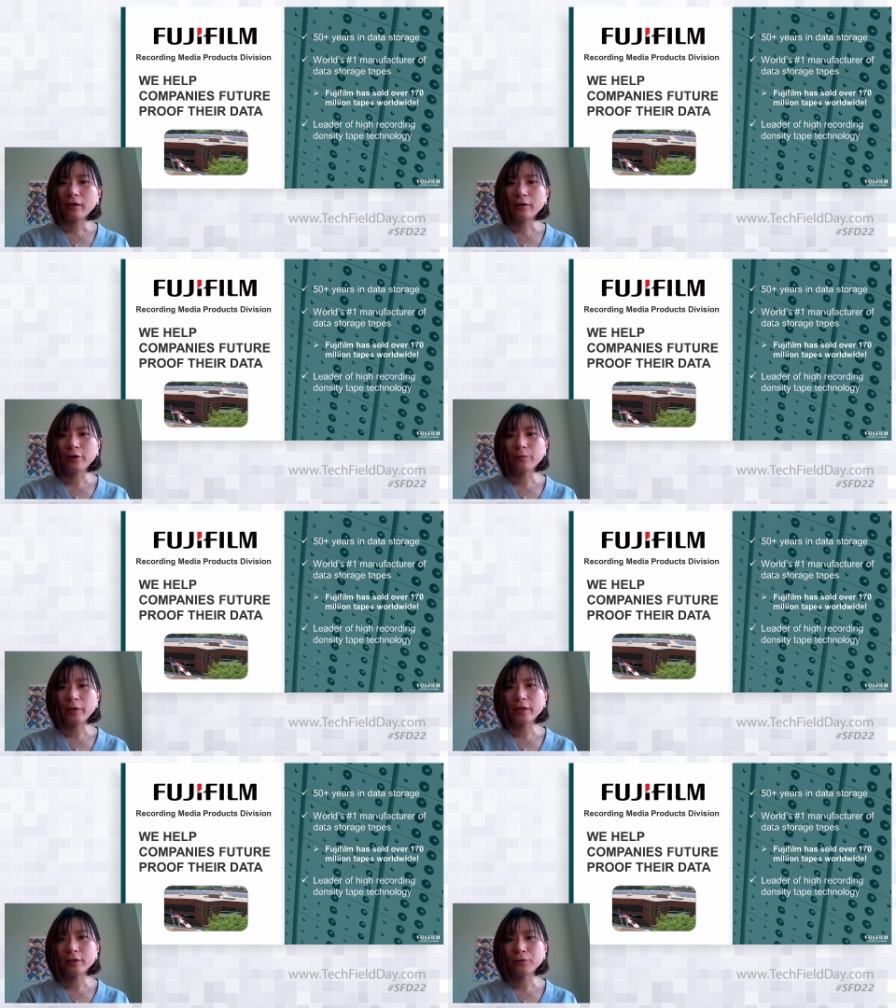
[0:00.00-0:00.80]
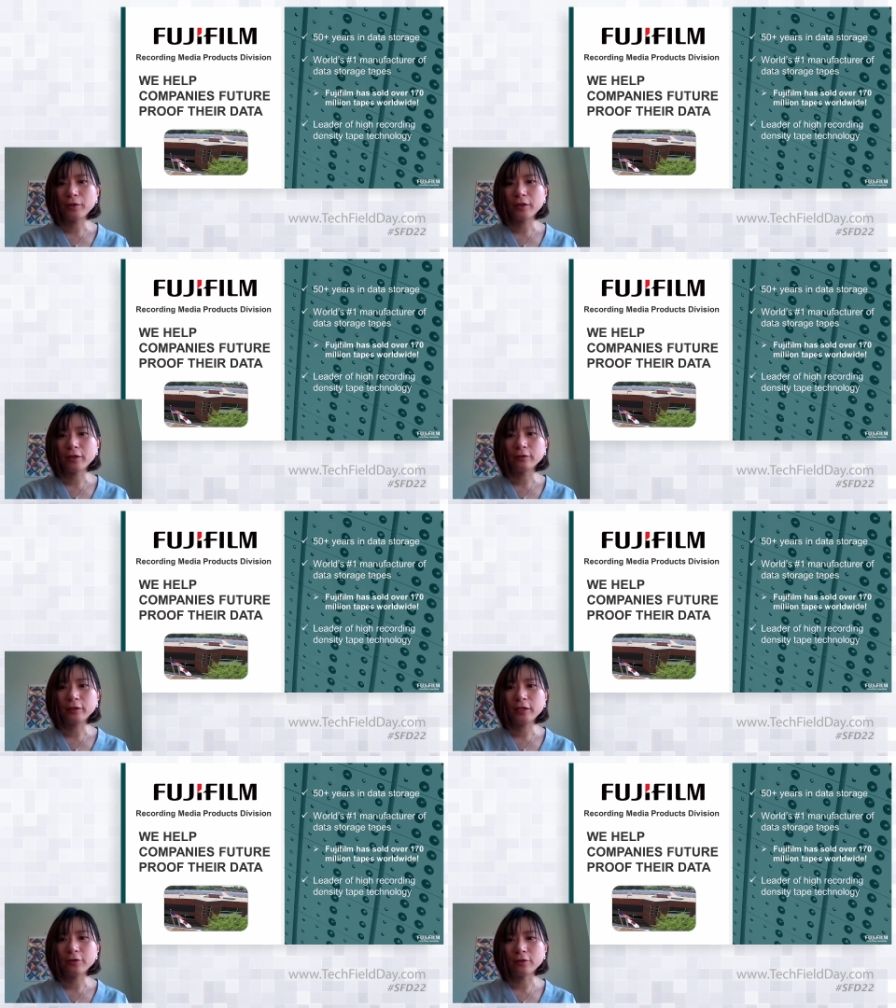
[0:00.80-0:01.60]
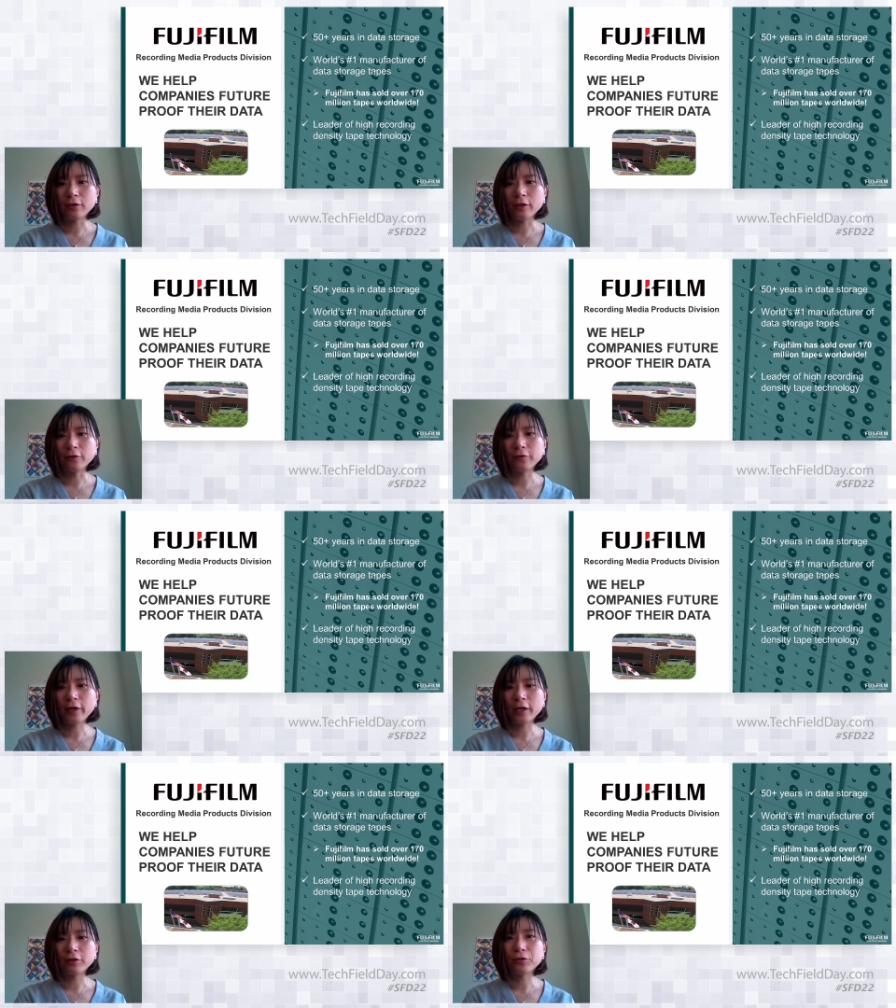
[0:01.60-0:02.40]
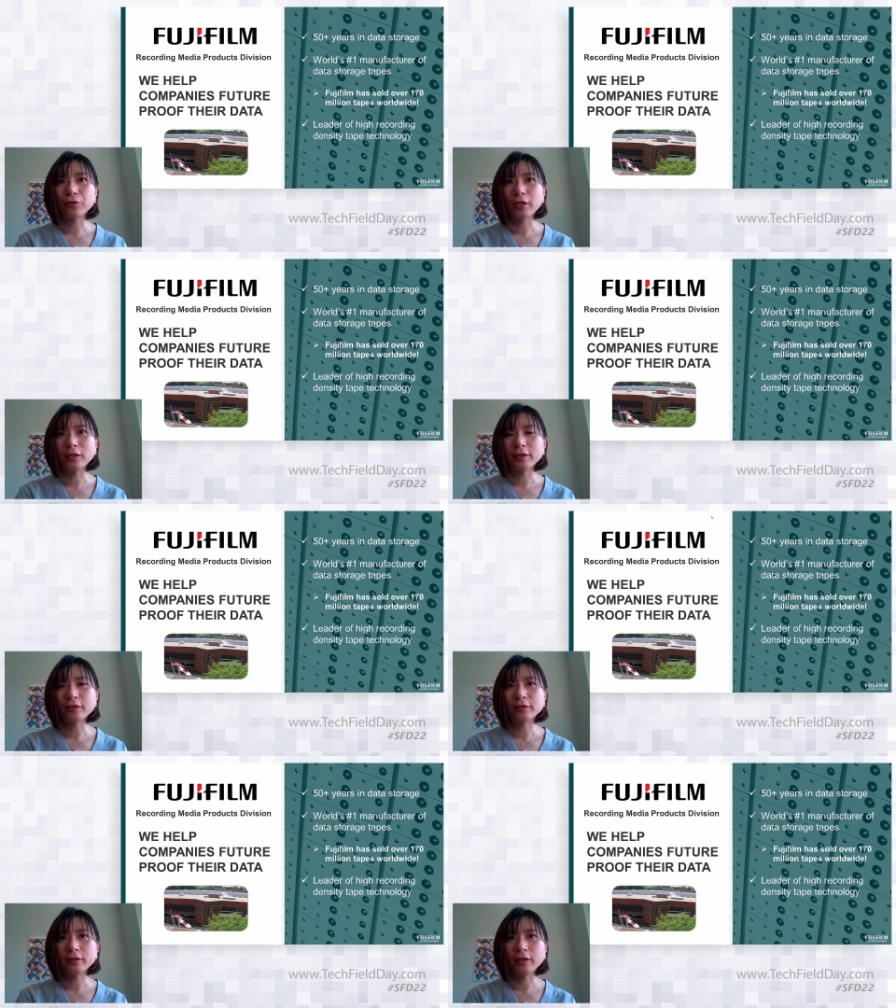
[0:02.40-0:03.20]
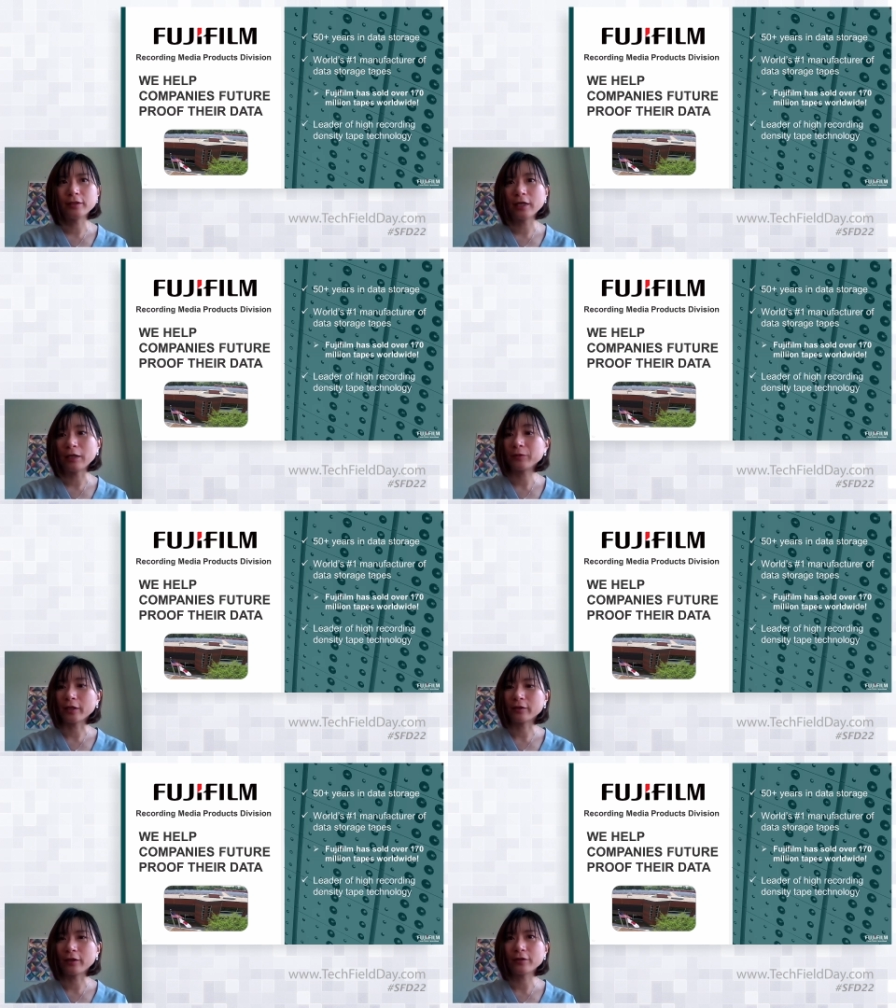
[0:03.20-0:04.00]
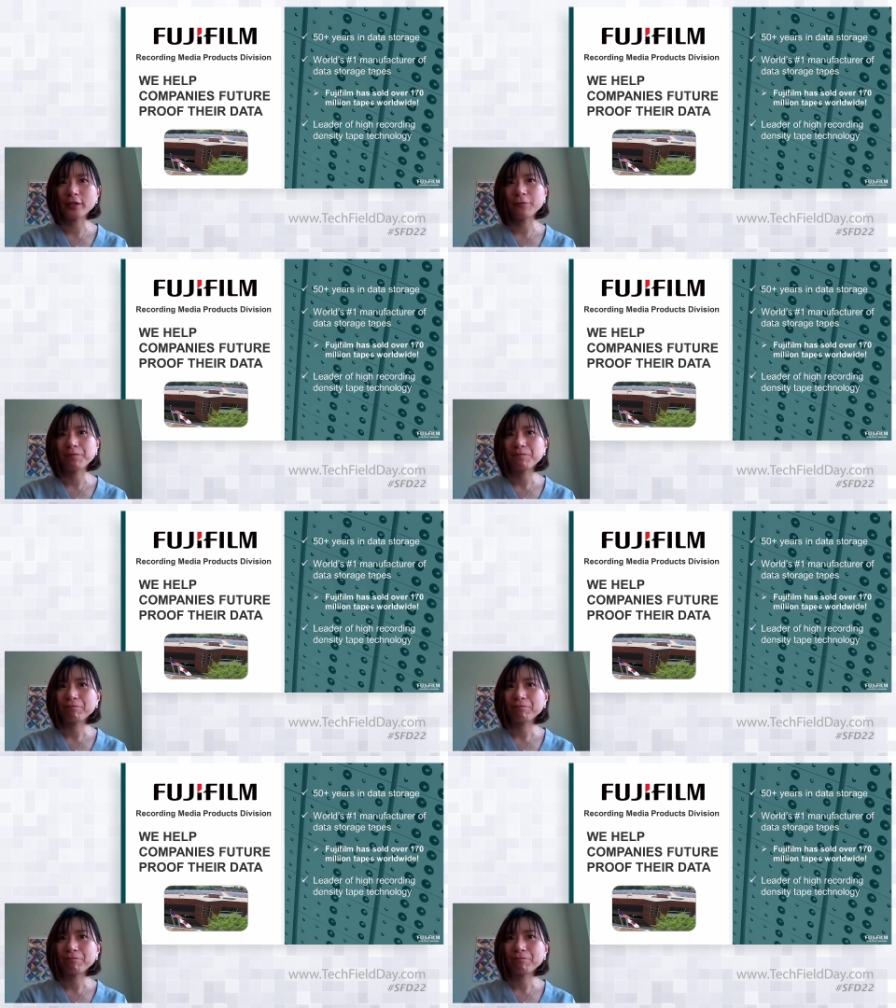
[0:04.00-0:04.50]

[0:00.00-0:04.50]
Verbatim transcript: Um, and uh, we are a leader of high recording density tape technology.